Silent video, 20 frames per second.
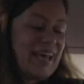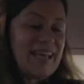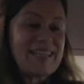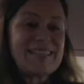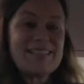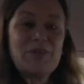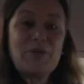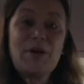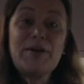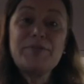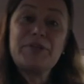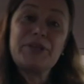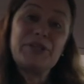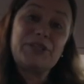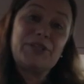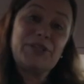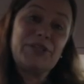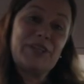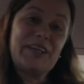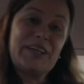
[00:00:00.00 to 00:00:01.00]
So I'm going
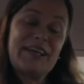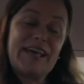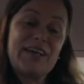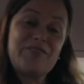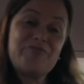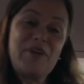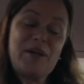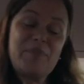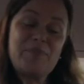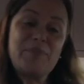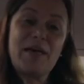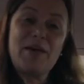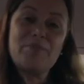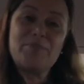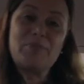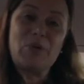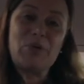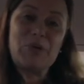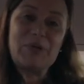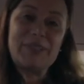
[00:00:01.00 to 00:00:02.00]
to unwrap that
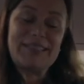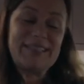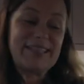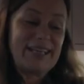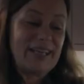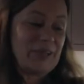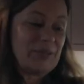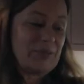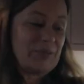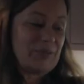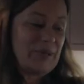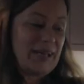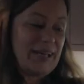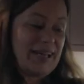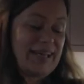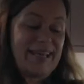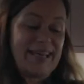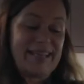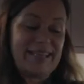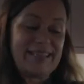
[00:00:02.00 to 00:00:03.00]
box now
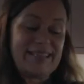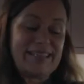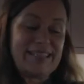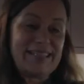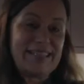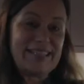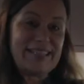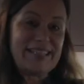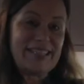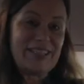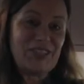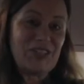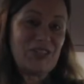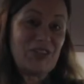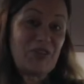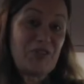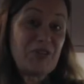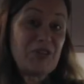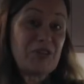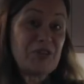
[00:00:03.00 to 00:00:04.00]
and
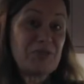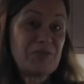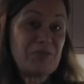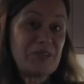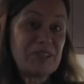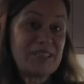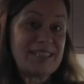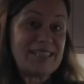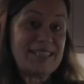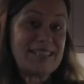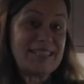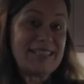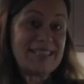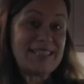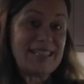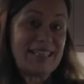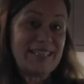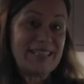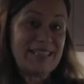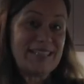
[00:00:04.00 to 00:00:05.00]
show you what's
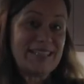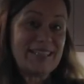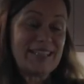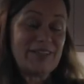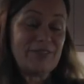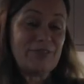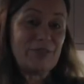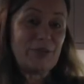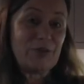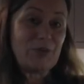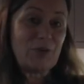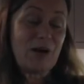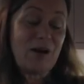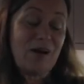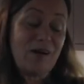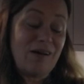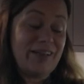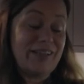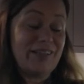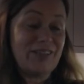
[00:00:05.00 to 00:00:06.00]
inside if you
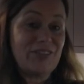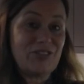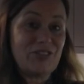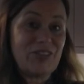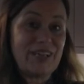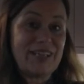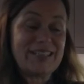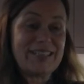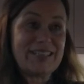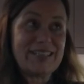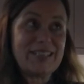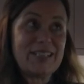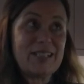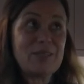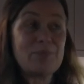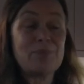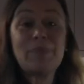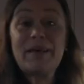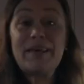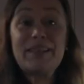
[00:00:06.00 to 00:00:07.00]
are interested.
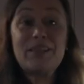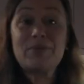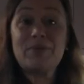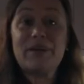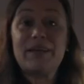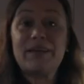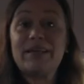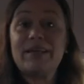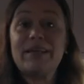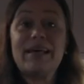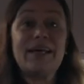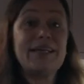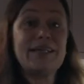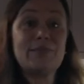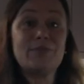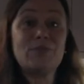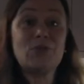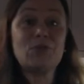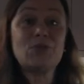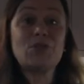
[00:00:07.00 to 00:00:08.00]
By the way, I
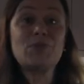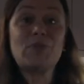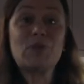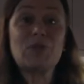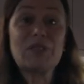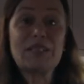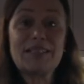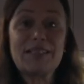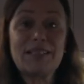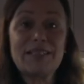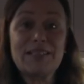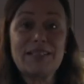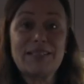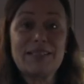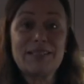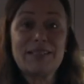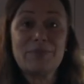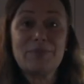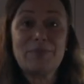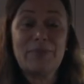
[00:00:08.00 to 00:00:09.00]
am not
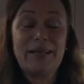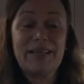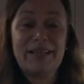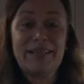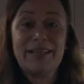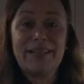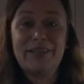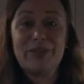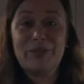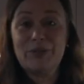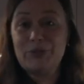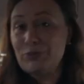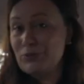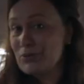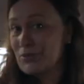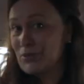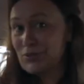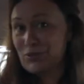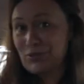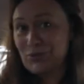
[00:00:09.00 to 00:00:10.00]
sponsored by
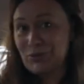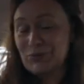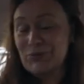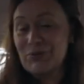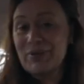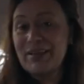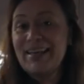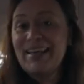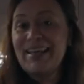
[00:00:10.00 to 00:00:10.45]
Gousto.